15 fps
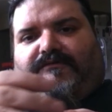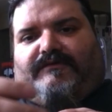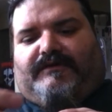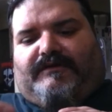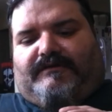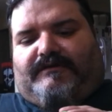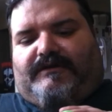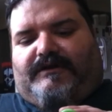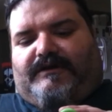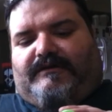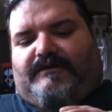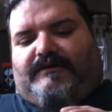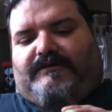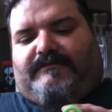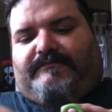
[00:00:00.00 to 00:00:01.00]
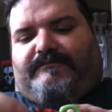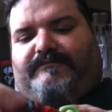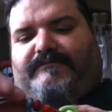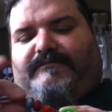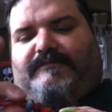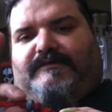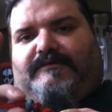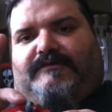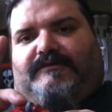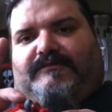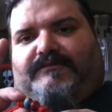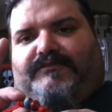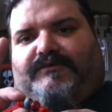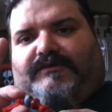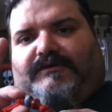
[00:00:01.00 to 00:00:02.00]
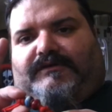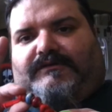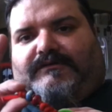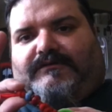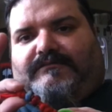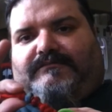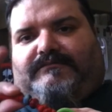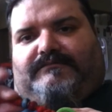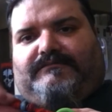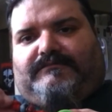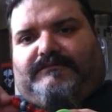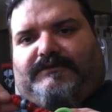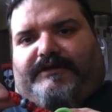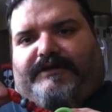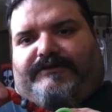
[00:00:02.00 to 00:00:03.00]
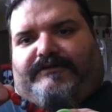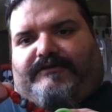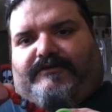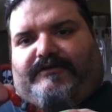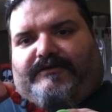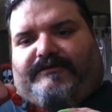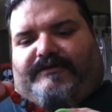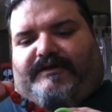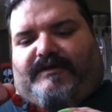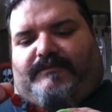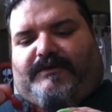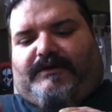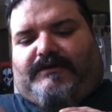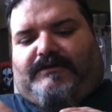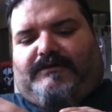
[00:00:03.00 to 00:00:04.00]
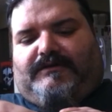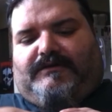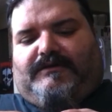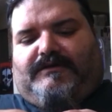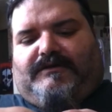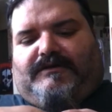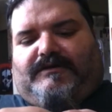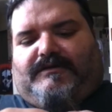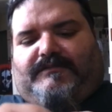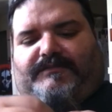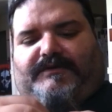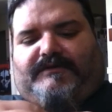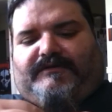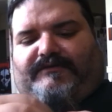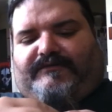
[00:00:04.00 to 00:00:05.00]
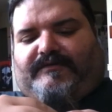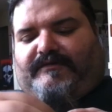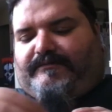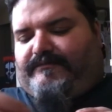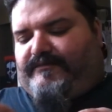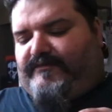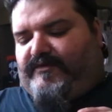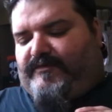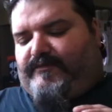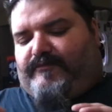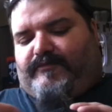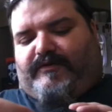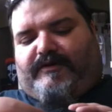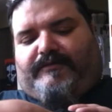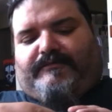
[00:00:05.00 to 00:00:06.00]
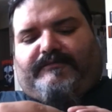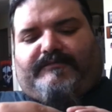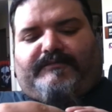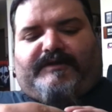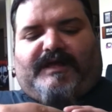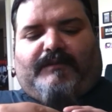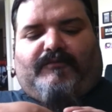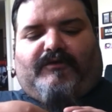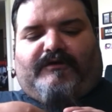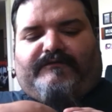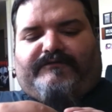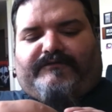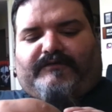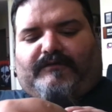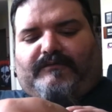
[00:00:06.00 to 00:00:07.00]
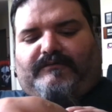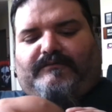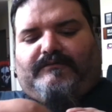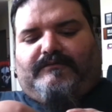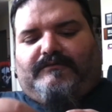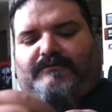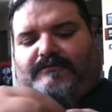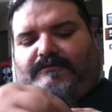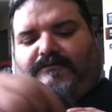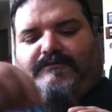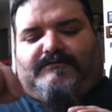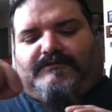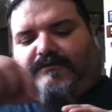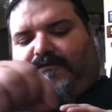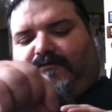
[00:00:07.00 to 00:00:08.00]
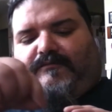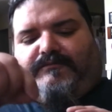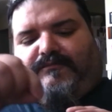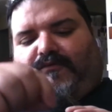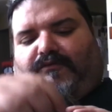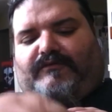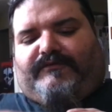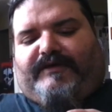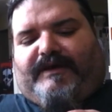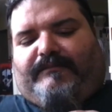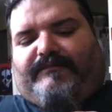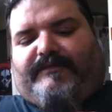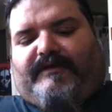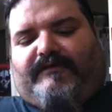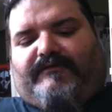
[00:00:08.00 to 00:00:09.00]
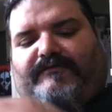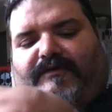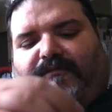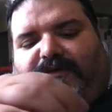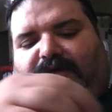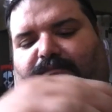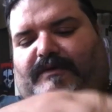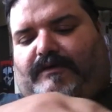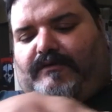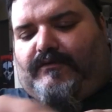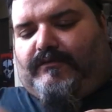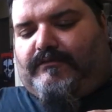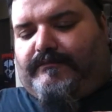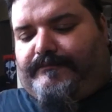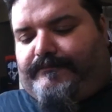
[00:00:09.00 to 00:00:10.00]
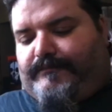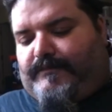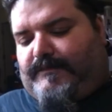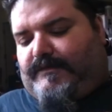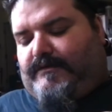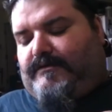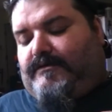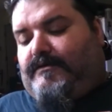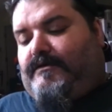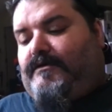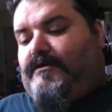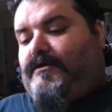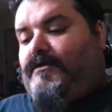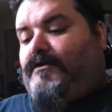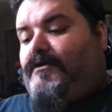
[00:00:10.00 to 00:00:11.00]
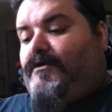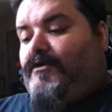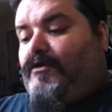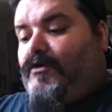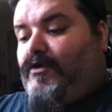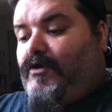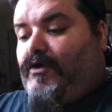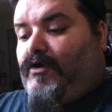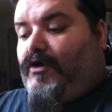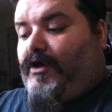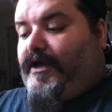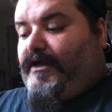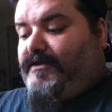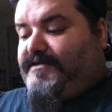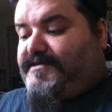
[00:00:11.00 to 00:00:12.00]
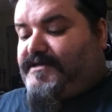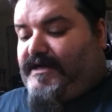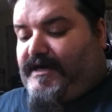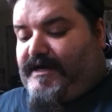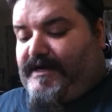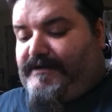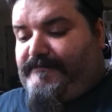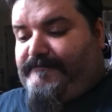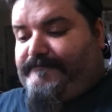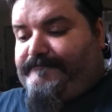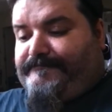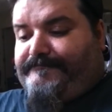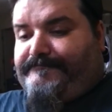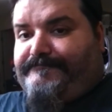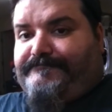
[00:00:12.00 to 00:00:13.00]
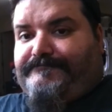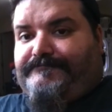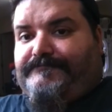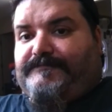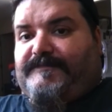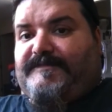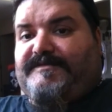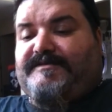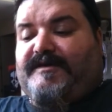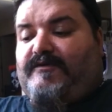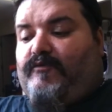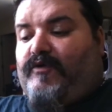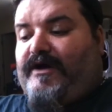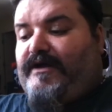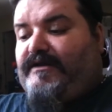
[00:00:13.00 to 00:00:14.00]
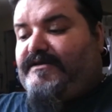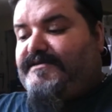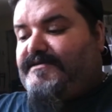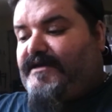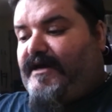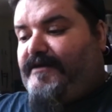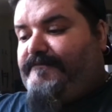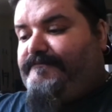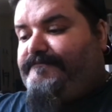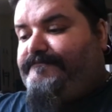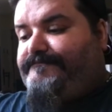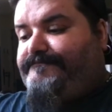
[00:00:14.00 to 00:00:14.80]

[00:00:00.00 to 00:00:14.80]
So I got that, and I put a little lanyard on it that I made because the zipper part came off, so a little pull tab thing, so I made my own. Inside, it's got a wide inside.